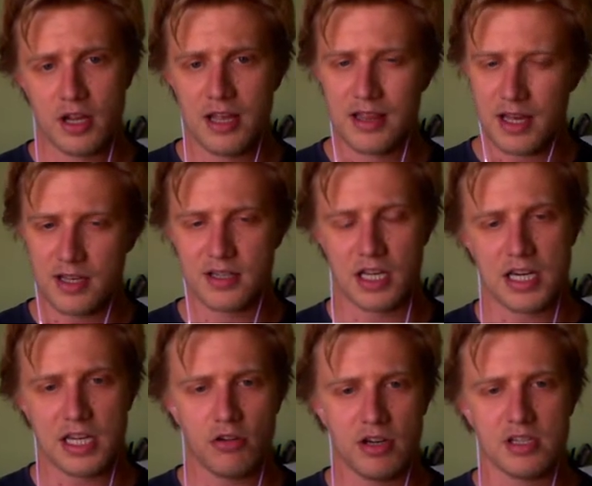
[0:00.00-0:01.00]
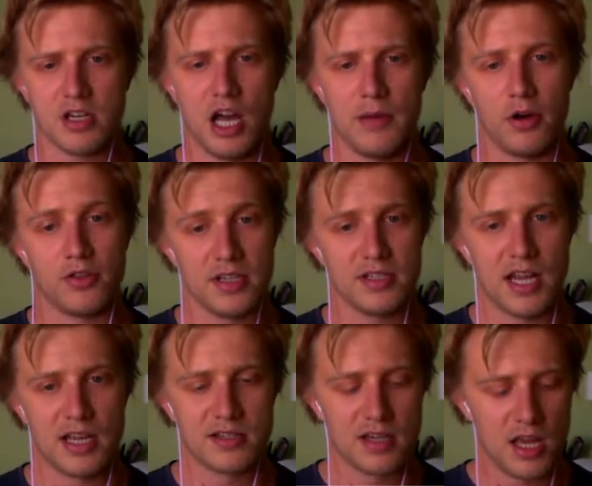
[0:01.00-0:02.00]
thus a decreased time on this
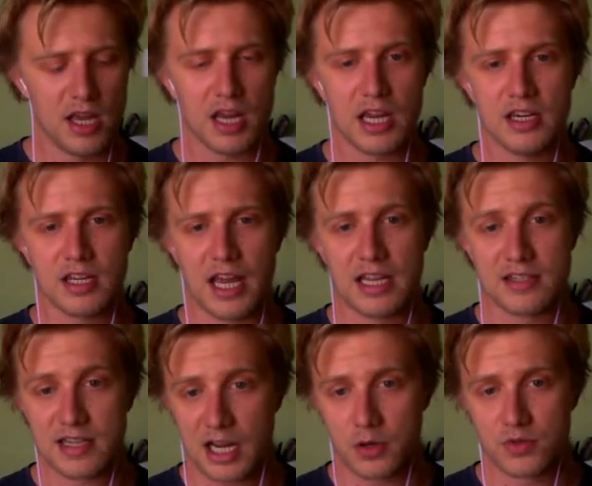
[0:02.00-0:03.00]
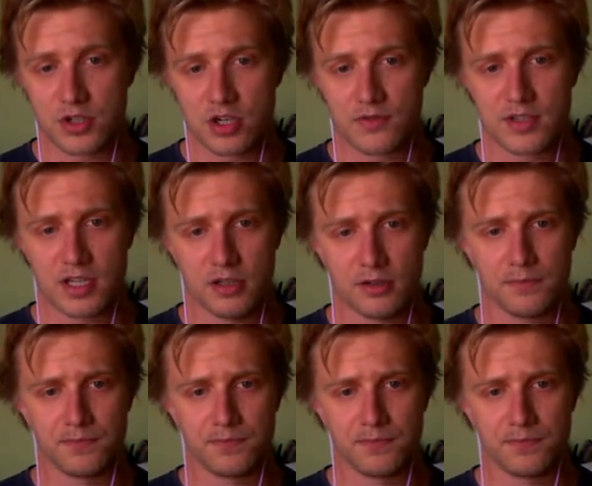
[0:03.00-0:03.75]
test indicates the acquisition of skill.